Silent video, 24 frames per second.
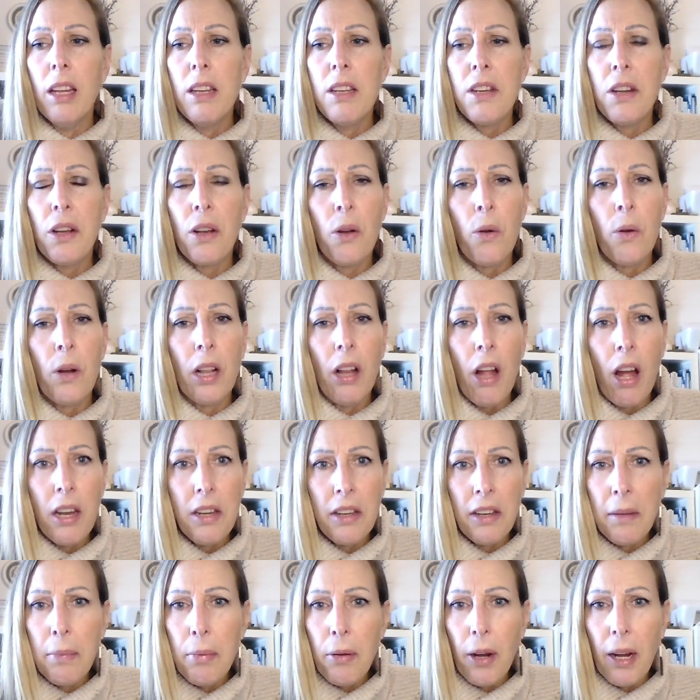to go a lot
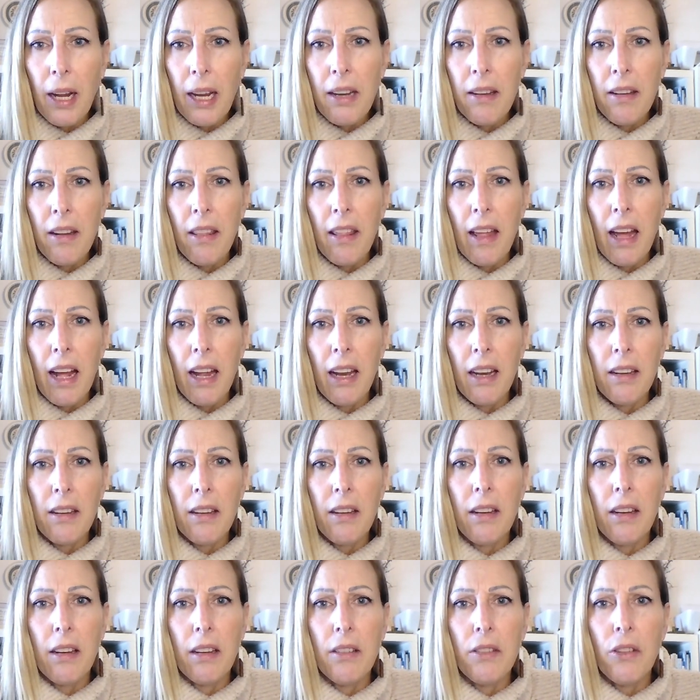deeper into that
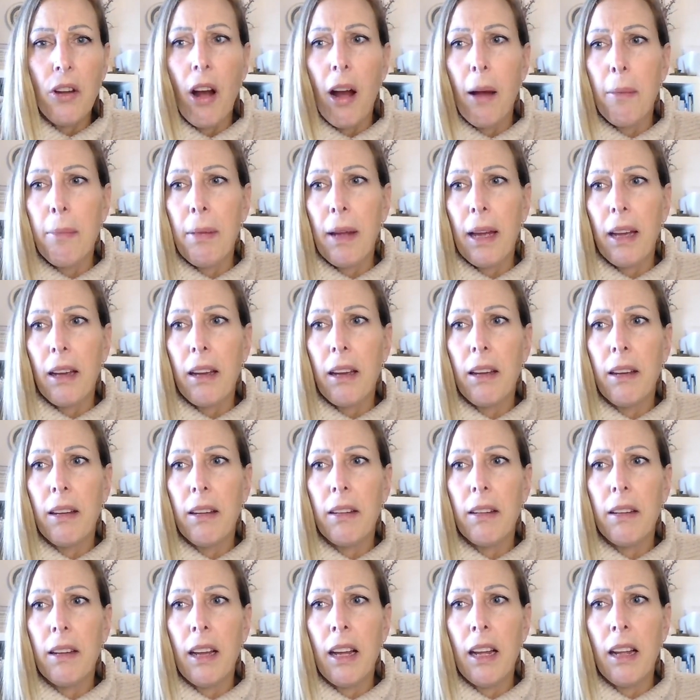topic,
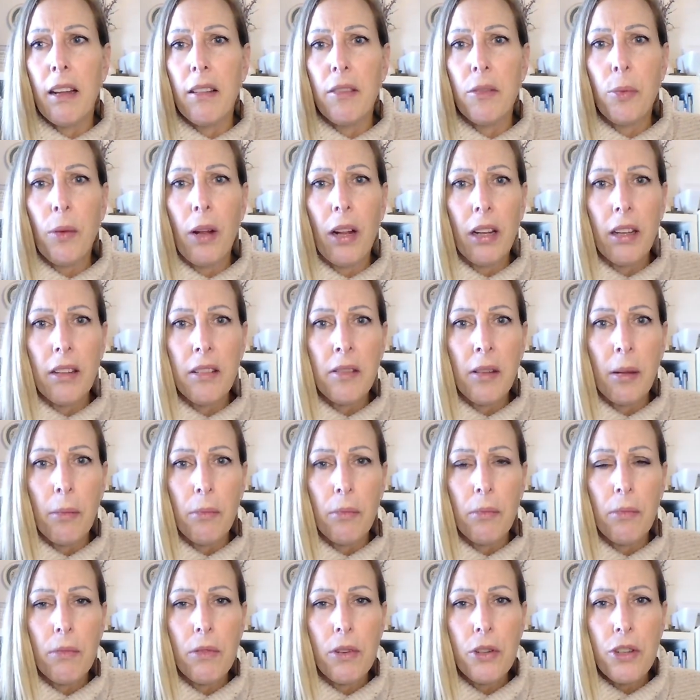as well as
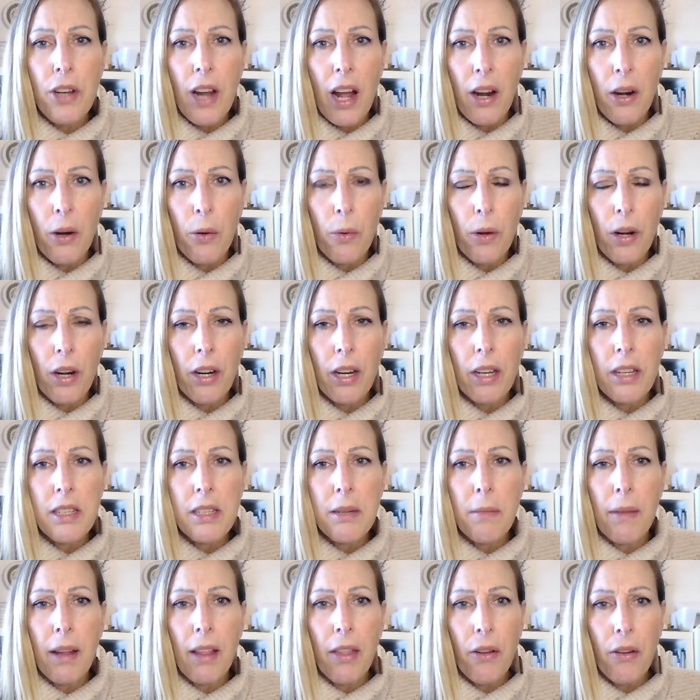some shadow work and
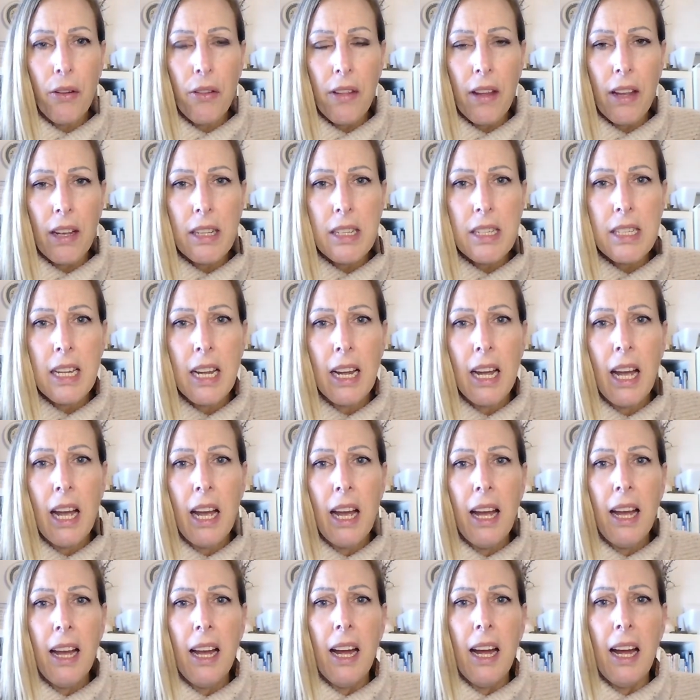some other things.
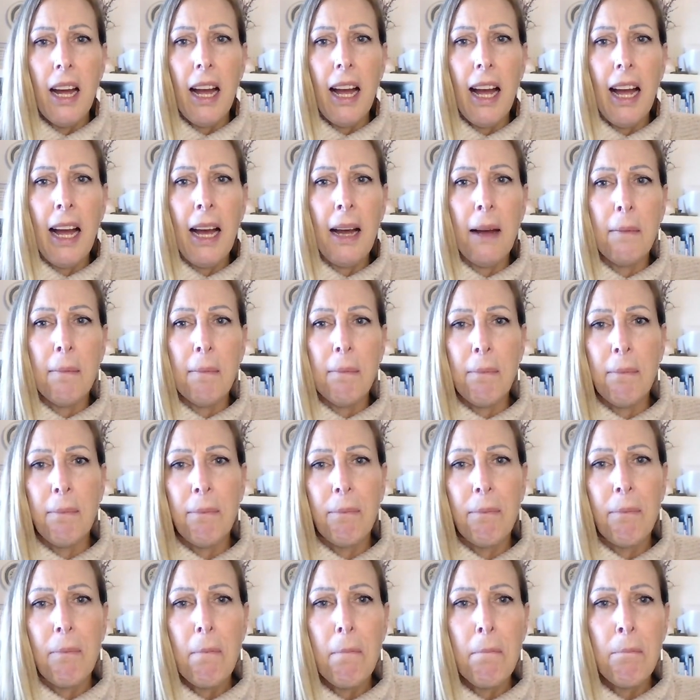
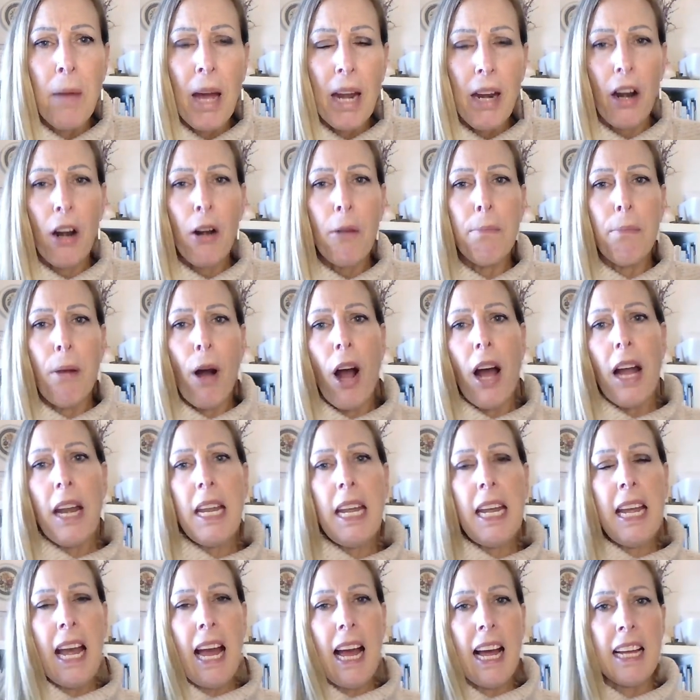But our
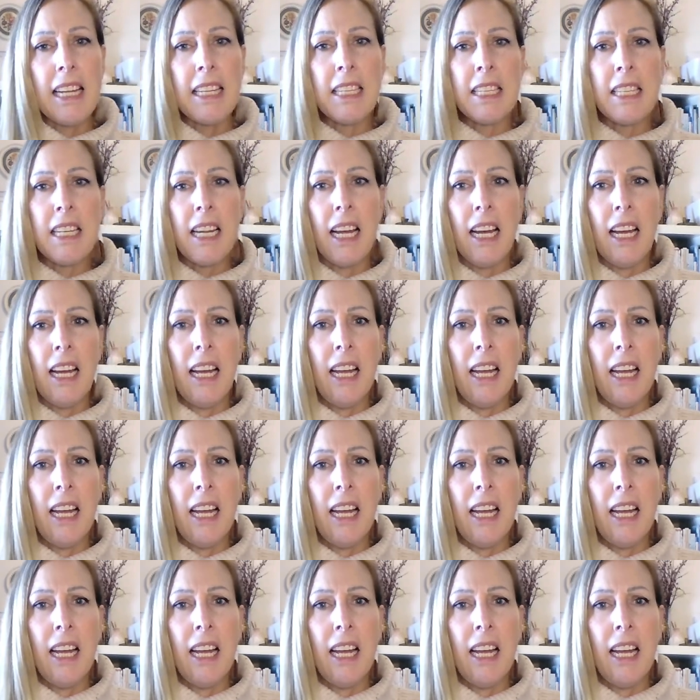body has